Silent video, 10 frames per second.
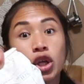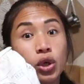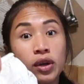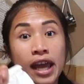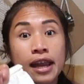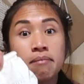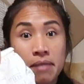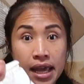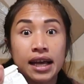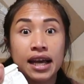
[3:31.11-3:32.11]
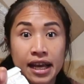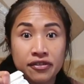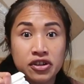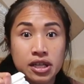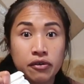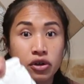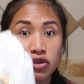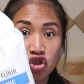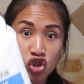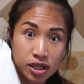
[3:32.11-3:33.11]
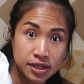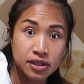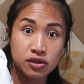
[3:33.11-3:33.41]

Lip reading: You can make a country sourdough just